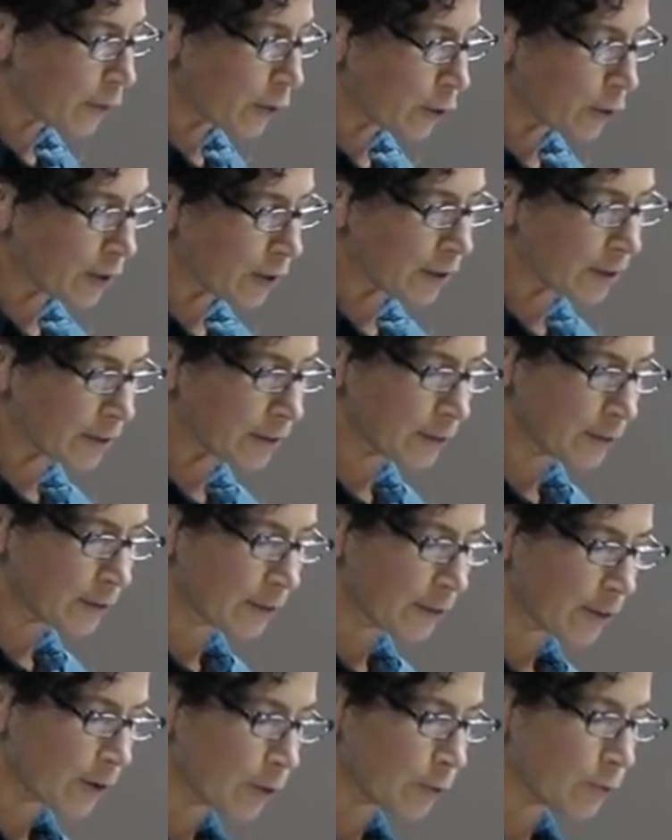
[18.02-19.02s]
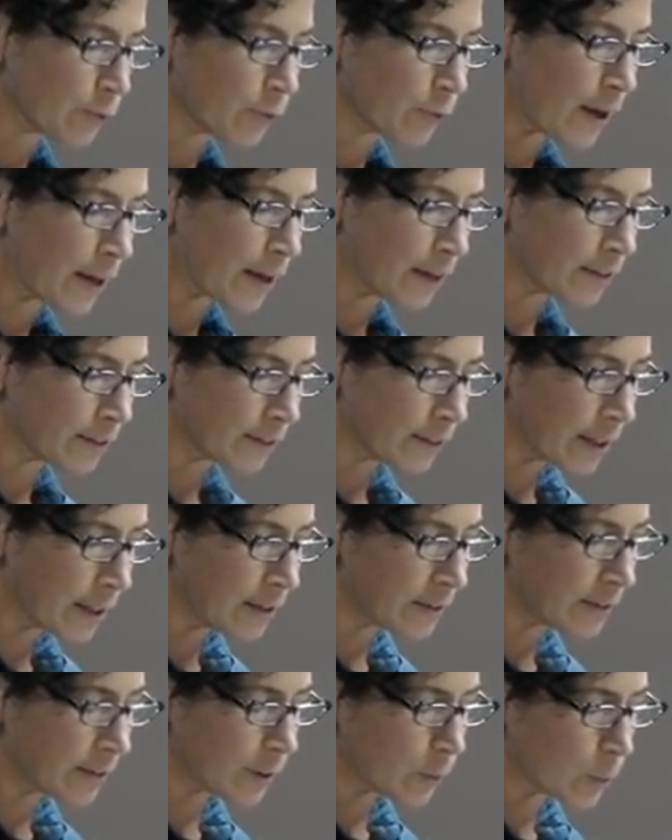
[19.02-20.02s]
on, a, on flight
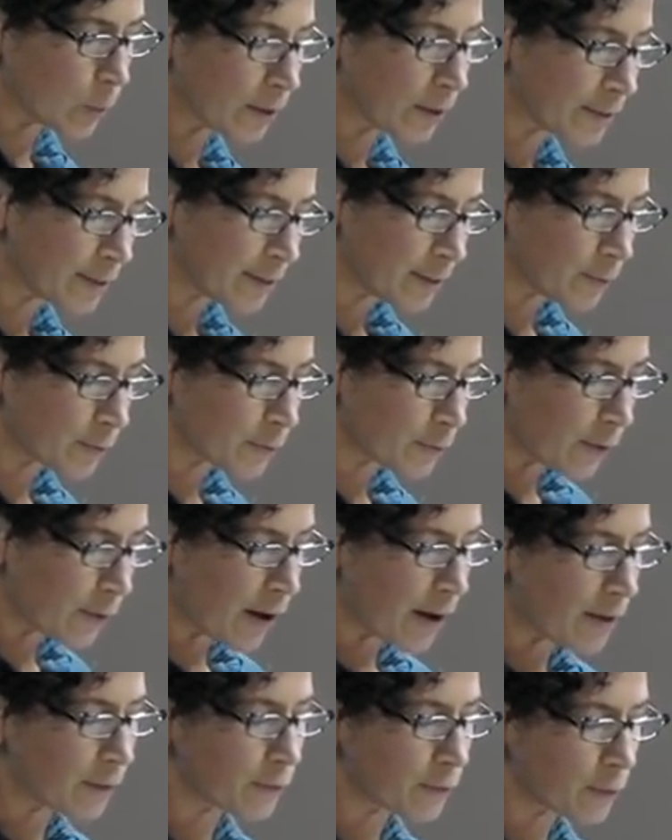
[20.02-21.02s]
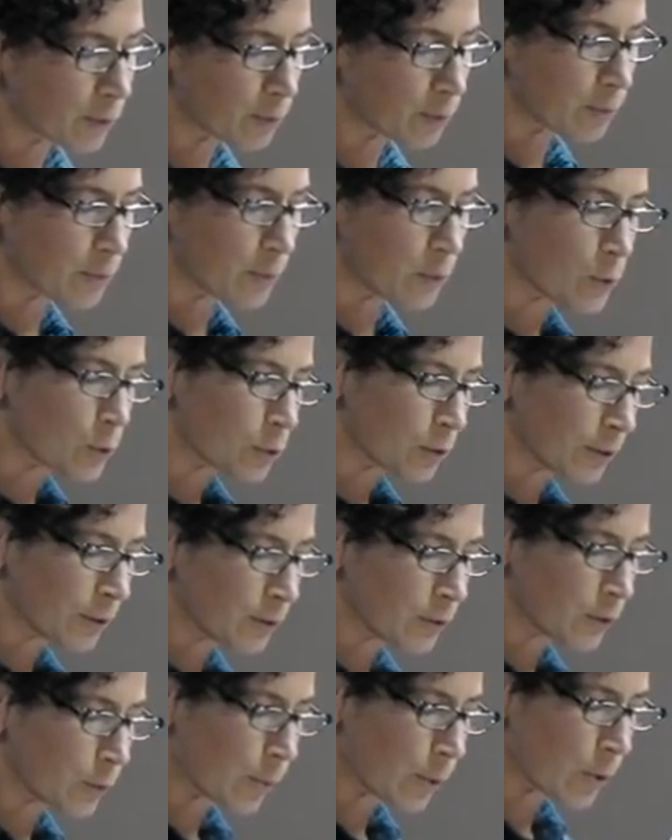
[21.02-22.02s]
NZ175 from
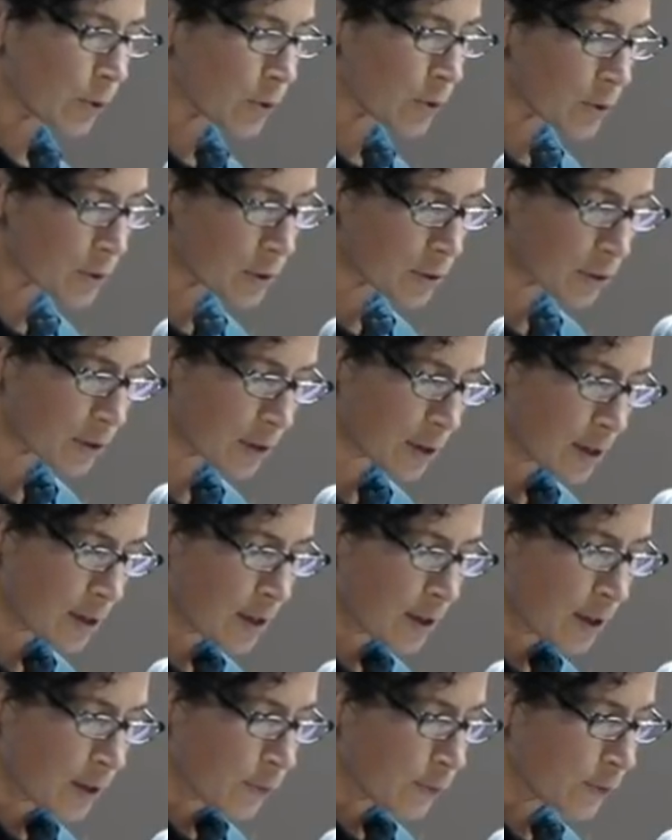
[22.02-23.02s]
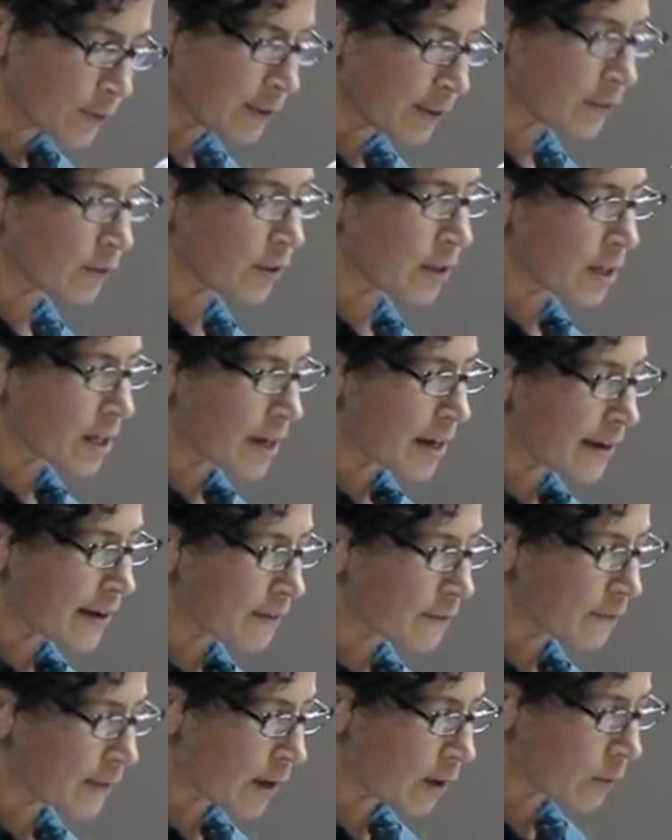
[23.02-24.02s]
Auckland to Perth for seven and a
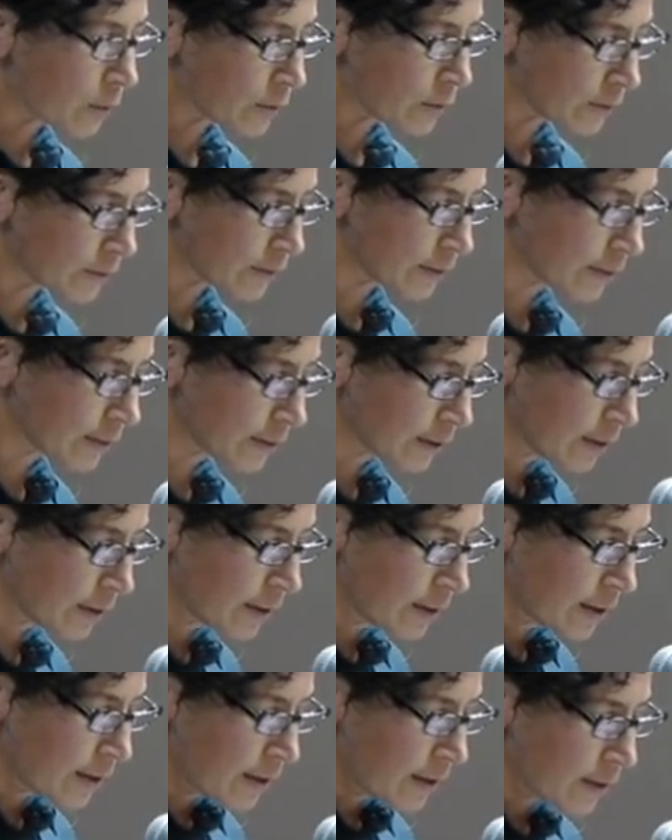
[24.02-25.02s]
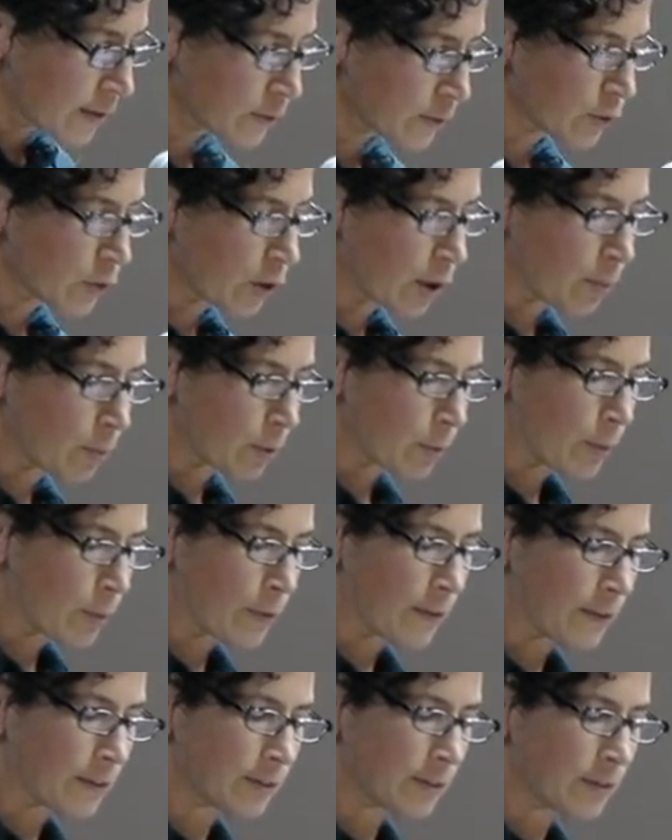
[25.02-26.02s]
half hours. This time I'm
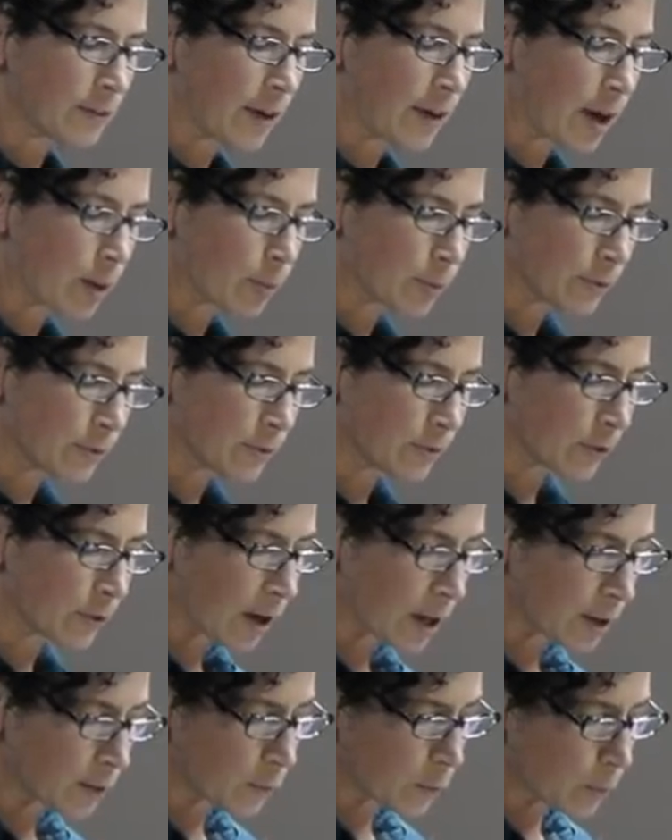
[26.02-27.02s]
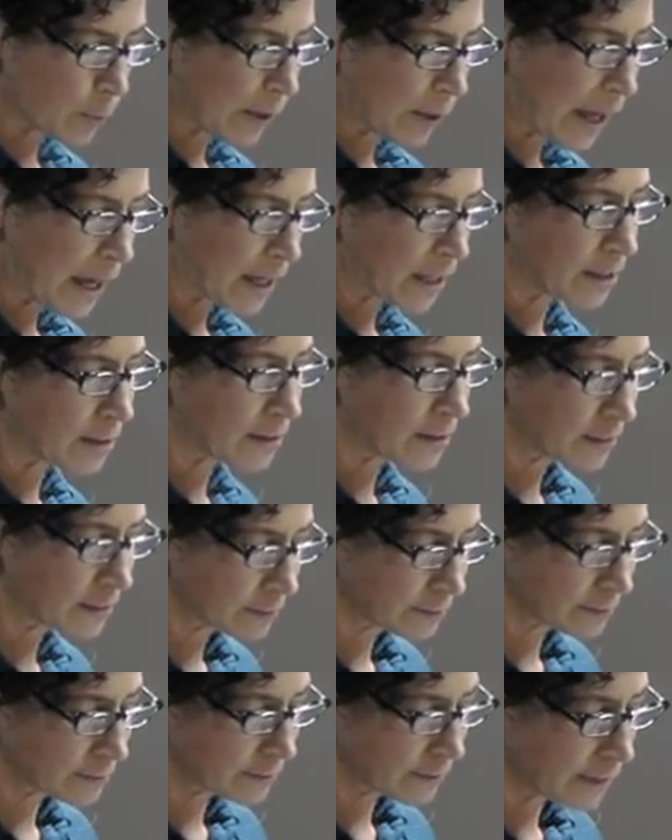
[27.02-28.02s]
on the starboard side of the plane,
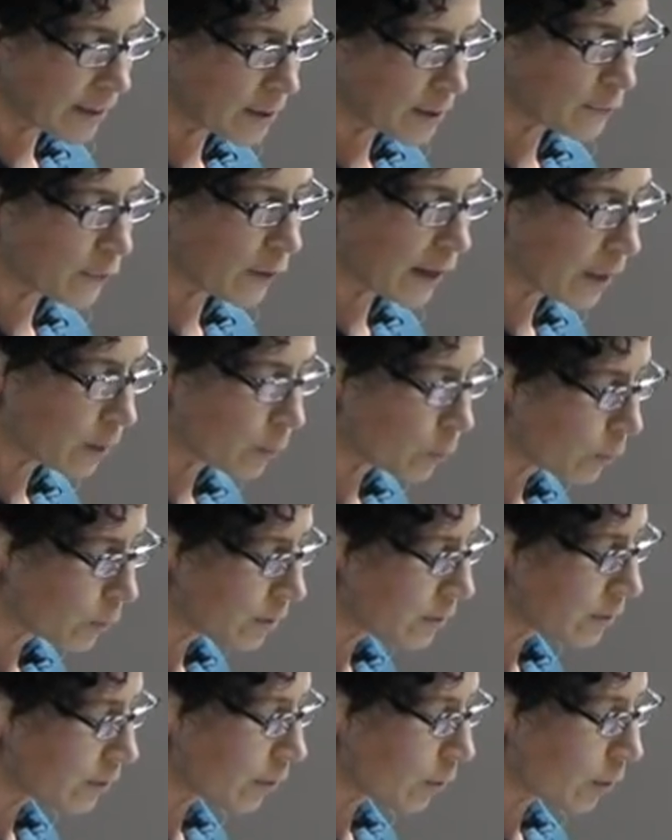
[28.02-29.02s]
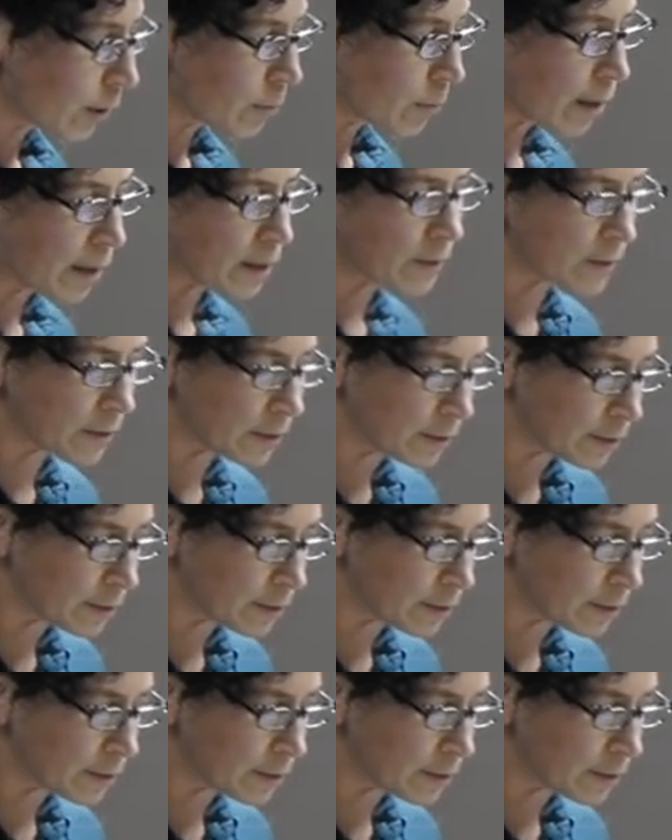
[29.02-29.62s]
and if I had a window, I might see